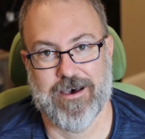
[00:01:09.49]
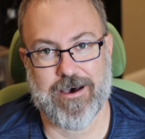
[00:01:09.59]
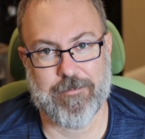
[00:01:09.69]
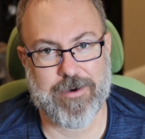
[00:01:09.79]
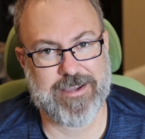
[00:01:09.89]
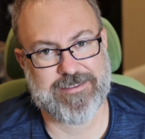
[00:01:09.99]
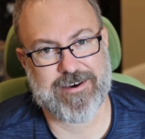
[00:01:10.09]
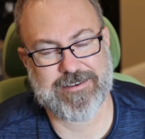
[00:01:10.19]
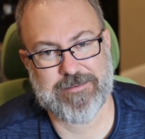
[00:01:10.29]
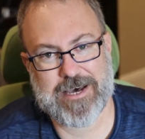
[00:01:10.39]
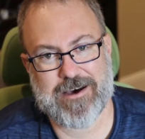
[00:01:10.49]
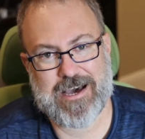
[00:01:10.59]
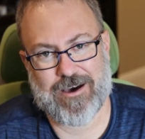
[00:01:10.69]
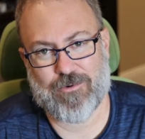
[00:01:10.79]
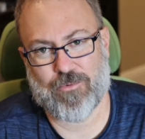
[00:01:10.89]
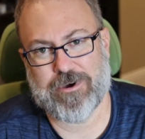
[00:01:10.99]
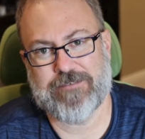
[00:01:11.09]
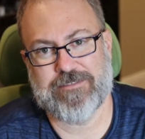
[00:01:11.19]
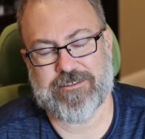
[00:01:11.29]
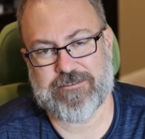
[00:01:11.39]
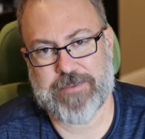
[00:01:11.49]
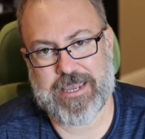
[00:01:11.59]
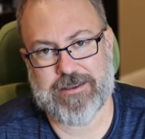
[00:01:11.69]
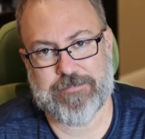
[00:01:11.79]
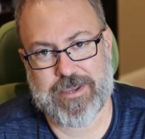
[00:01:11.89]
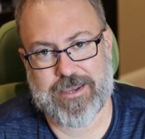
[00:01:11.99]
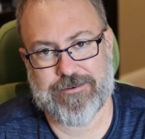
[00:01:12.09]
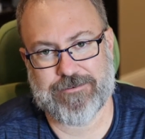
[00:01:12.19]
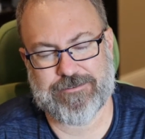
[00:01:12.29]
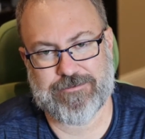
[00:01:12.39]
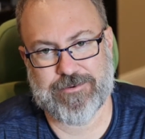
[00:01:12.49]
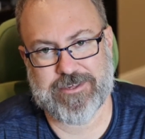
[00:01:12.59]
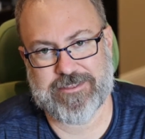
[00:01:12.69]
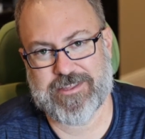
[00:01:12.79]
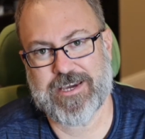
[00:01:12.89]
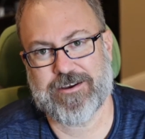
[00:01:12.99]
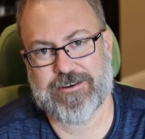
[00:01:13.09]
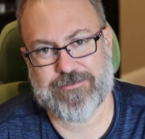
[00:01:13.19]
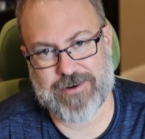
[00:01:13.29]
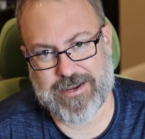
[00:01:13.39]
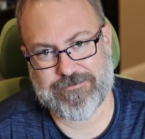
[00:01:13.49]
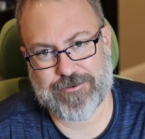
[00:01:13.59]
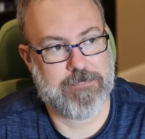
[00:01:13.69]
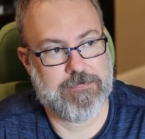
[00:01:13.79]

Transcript: um, I talked about how one of the Span panels was dead on arrival.